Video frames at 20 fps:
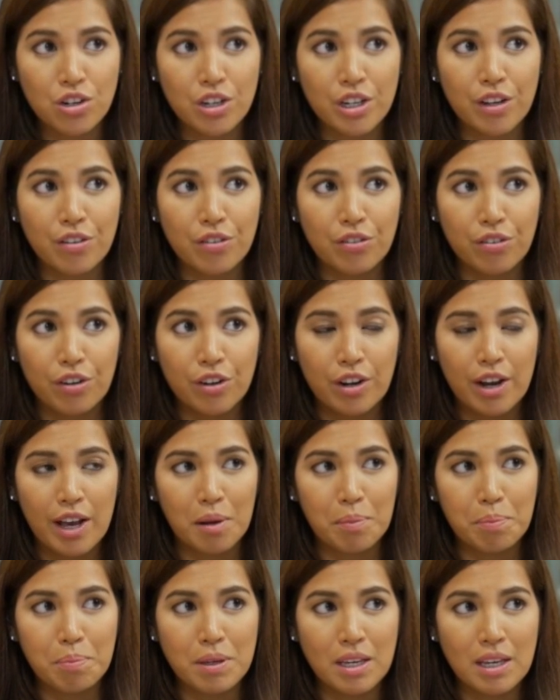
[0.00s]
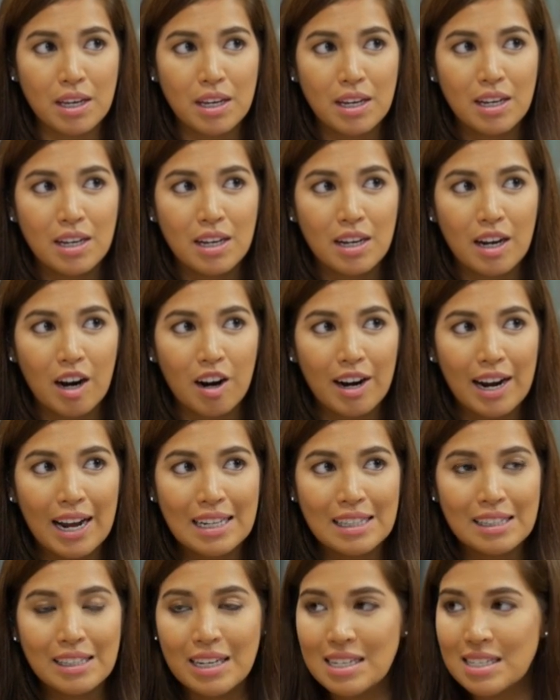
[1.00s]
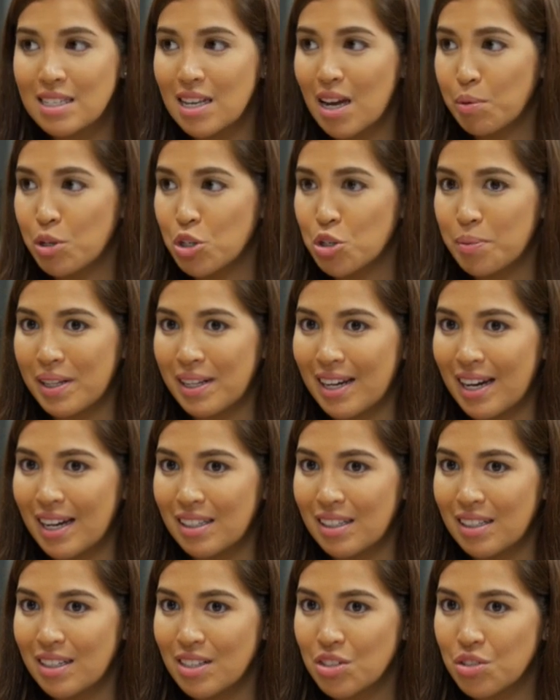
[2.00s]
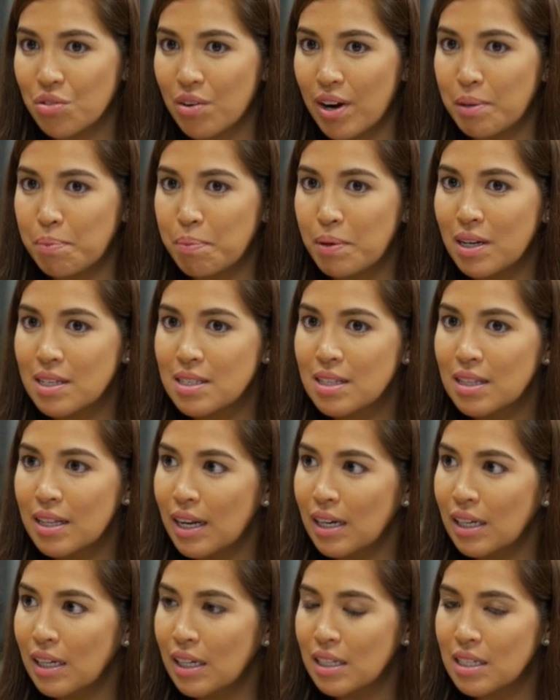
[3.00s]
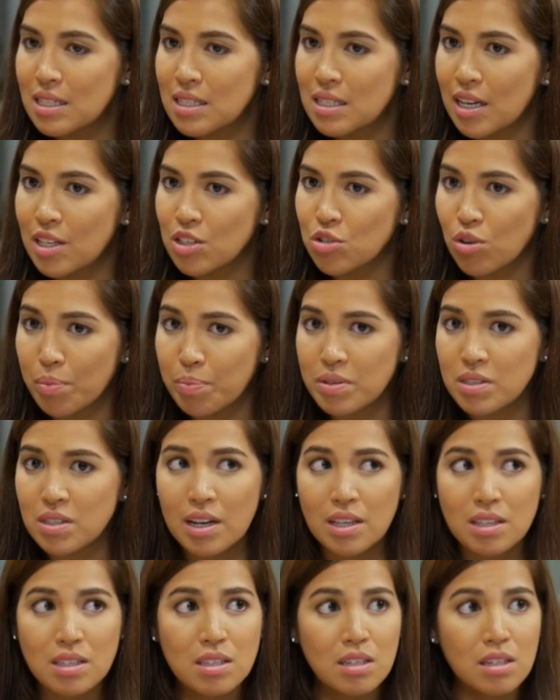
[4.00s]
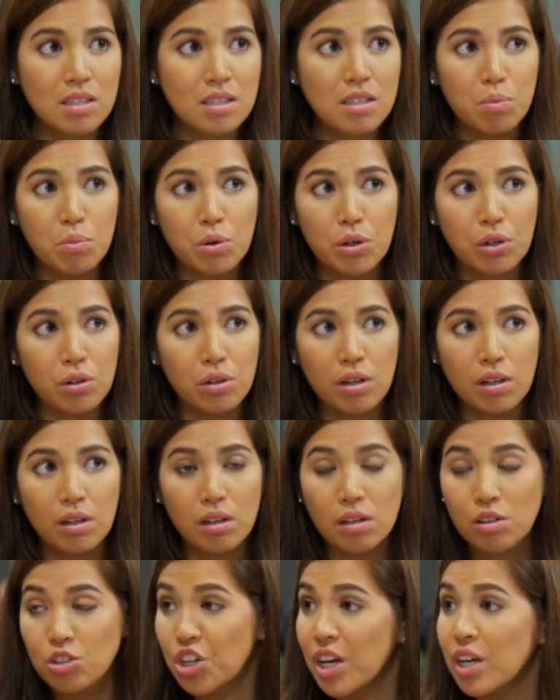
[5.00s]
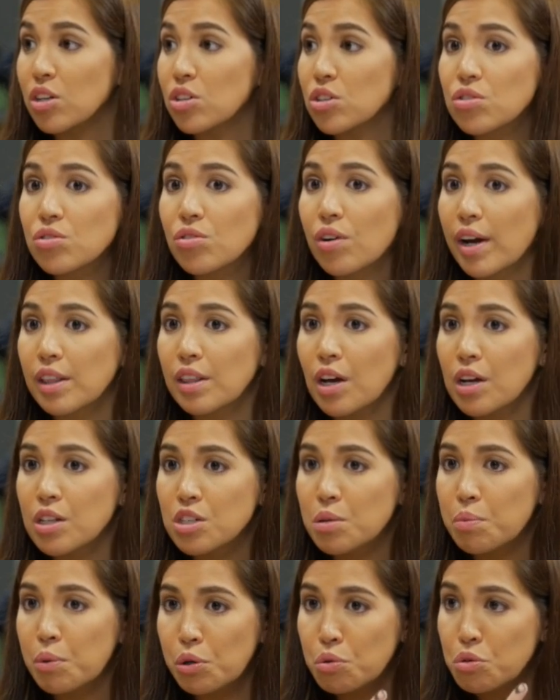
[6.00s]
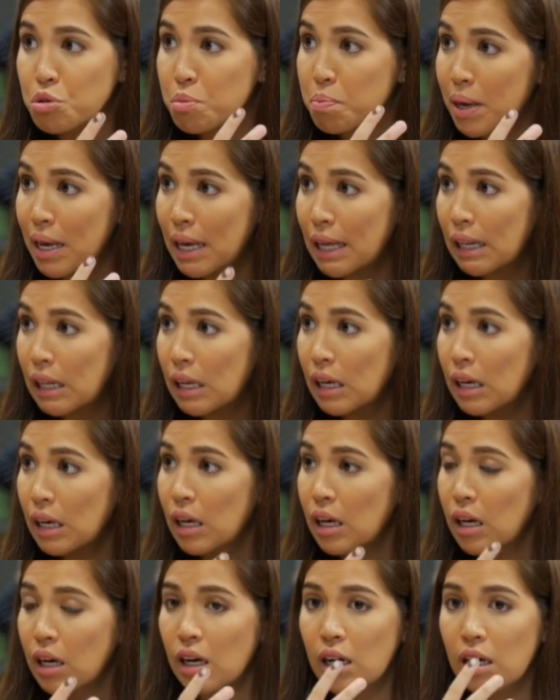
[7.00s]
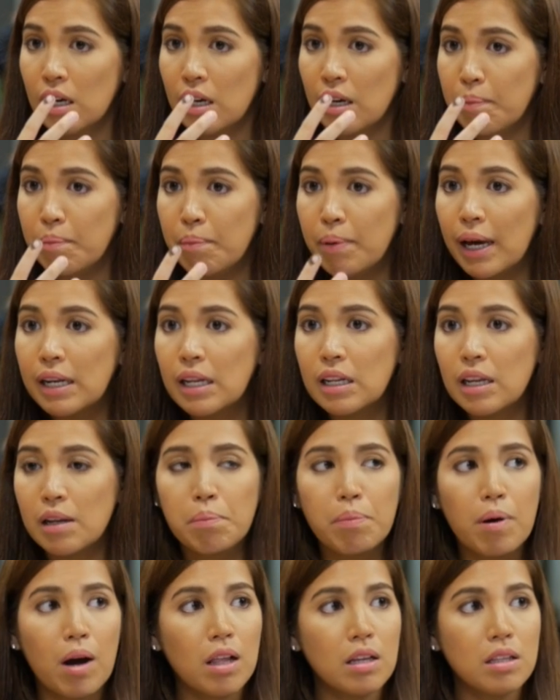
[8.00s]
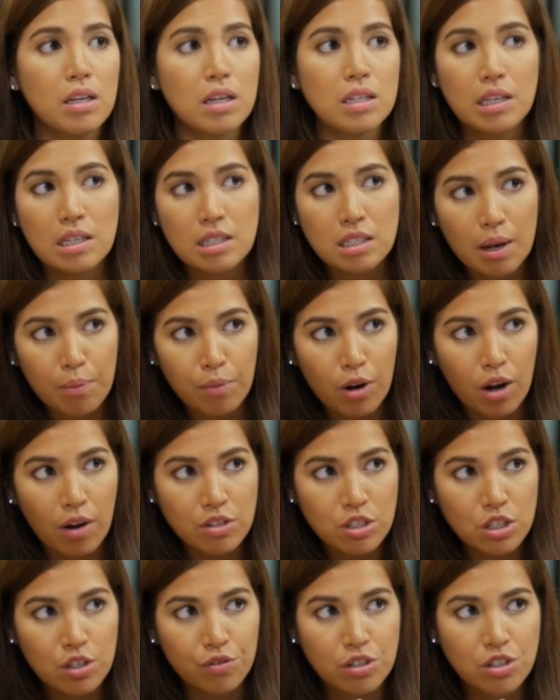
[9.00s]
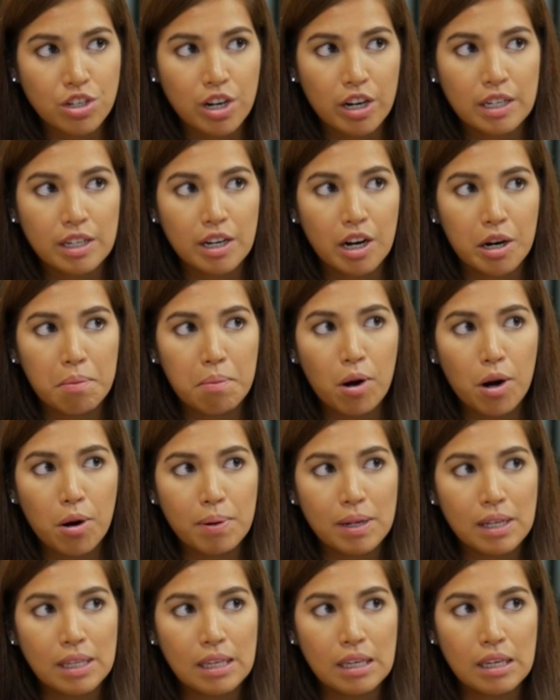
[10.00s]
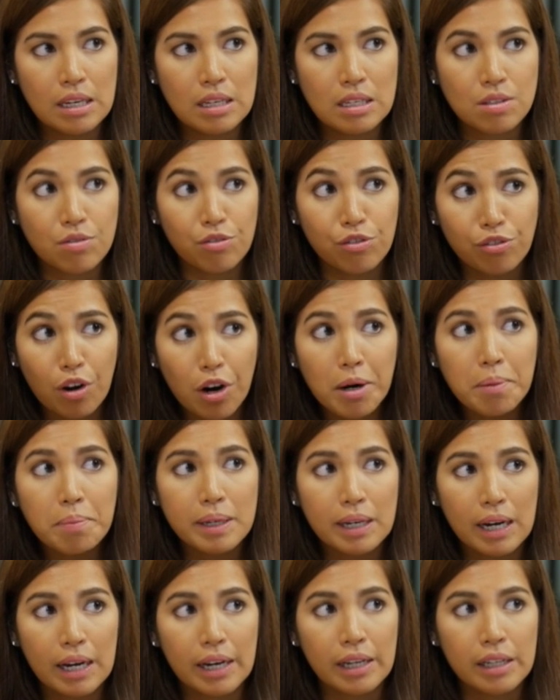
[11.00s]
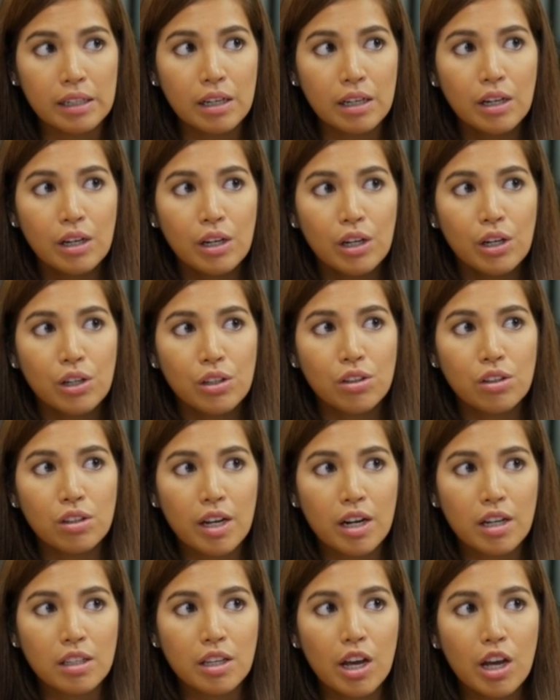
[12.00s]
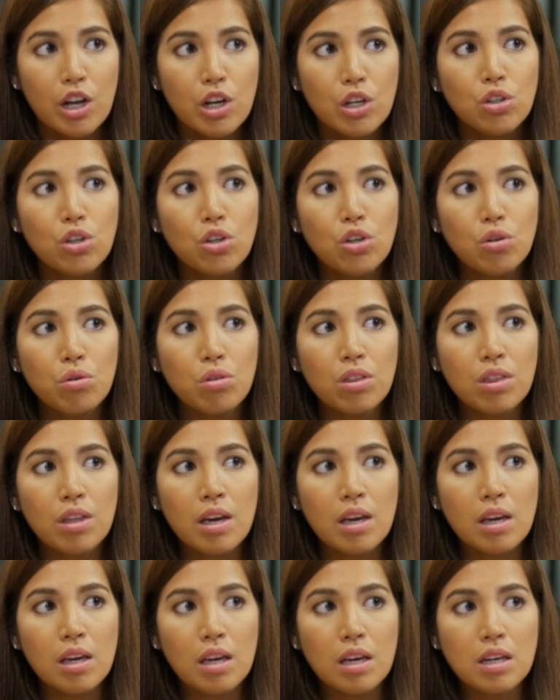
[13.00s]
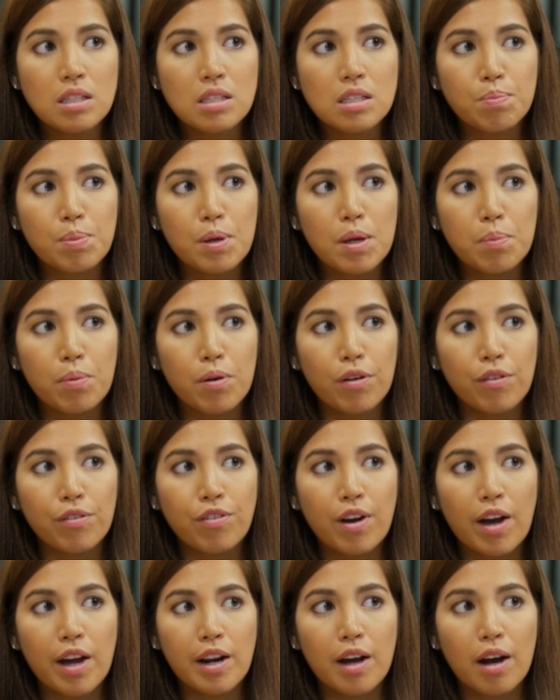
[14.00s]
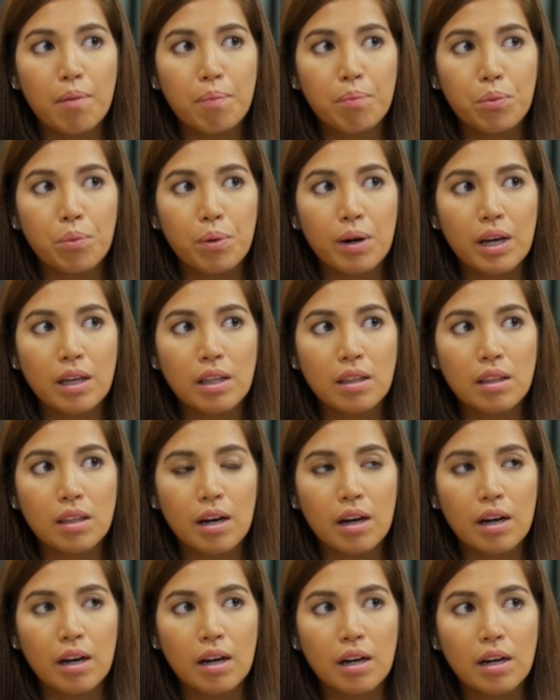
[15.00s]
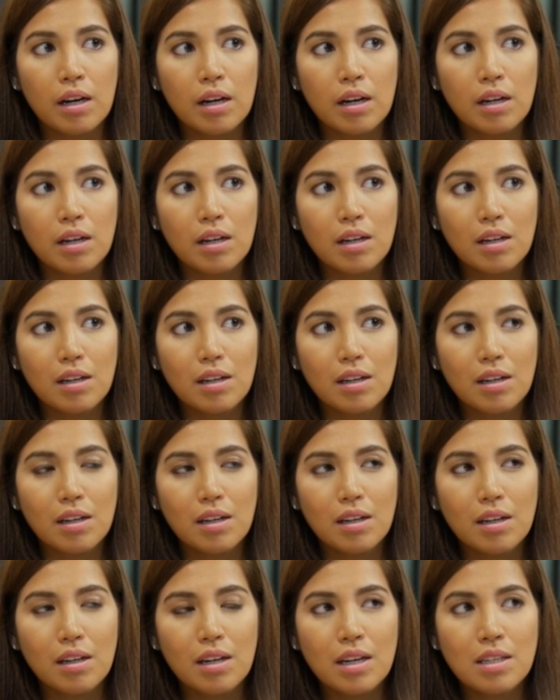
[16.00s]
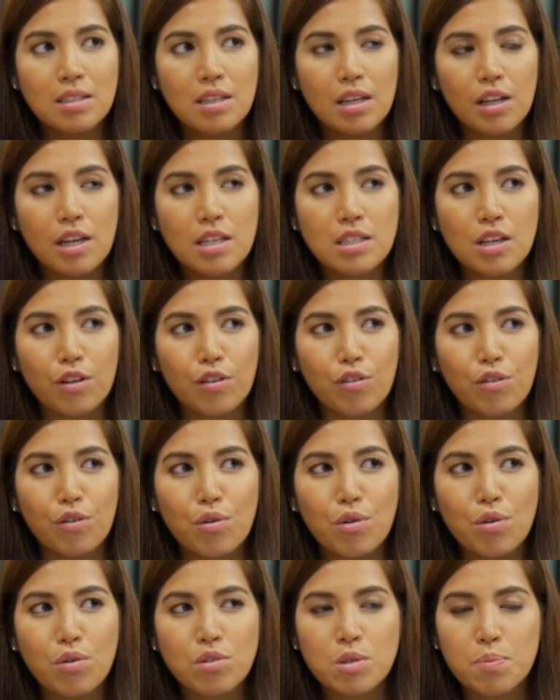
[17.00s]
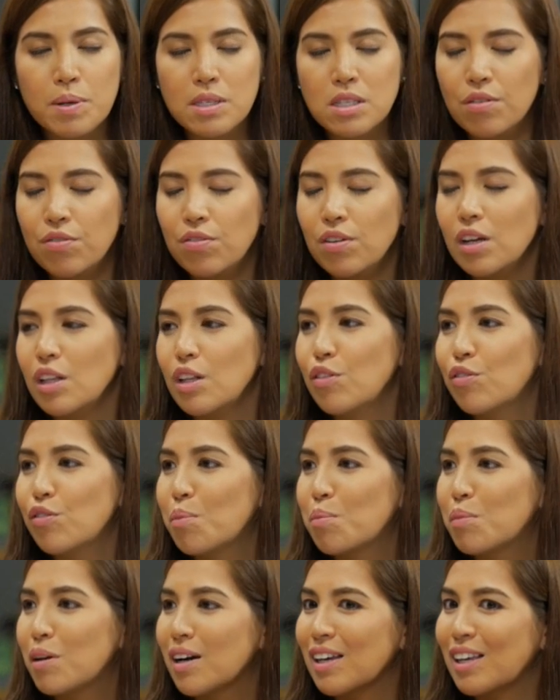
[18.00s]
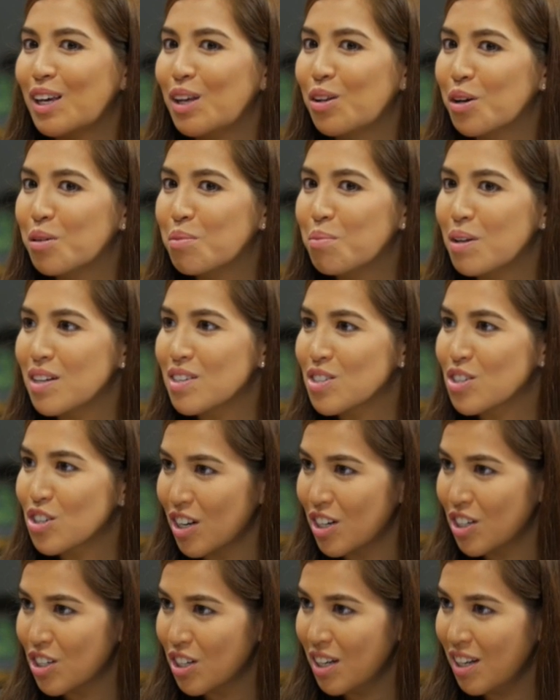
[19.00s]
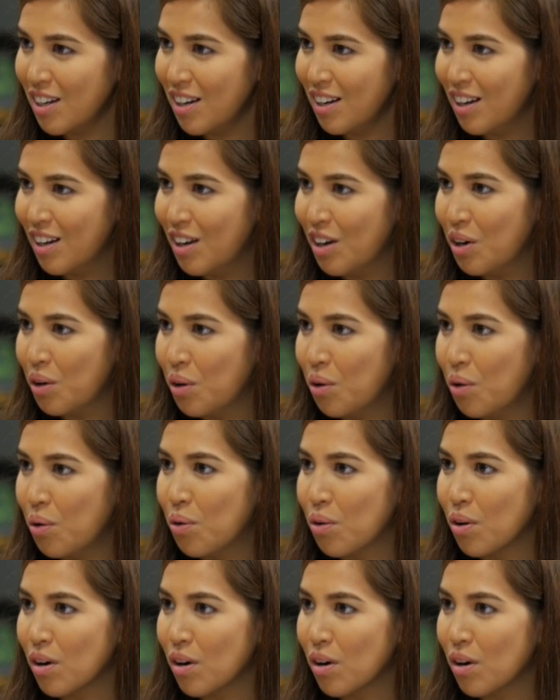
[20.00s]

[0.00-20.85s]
for LP, are anti-establishment candidates, right? Because Leni, in a sense, represents still someone change, right? Not someone who's been uh, embedded in mm -hmm. politics, except obviously for Secretary Mar, but he is far behind Duterte. Yeah. Do you think it's people fed up with? Uh, is it is it specifically from the Aquino administration or